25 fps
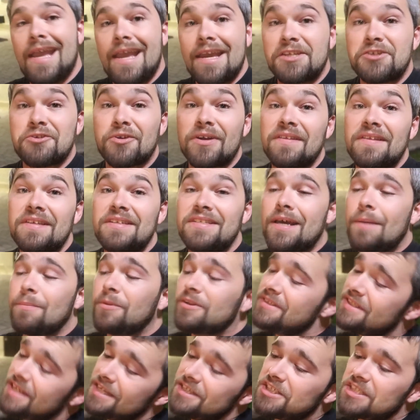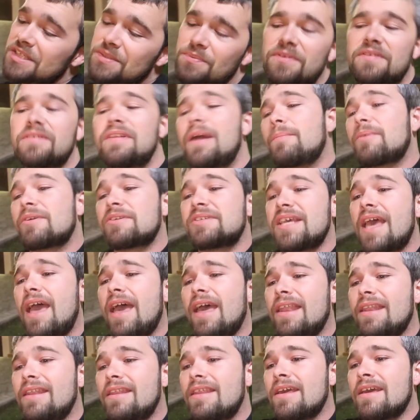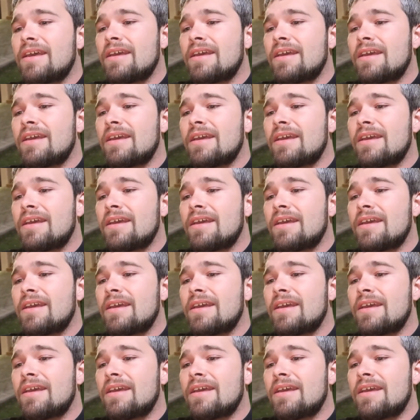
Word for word: Entering the double digits with number 10.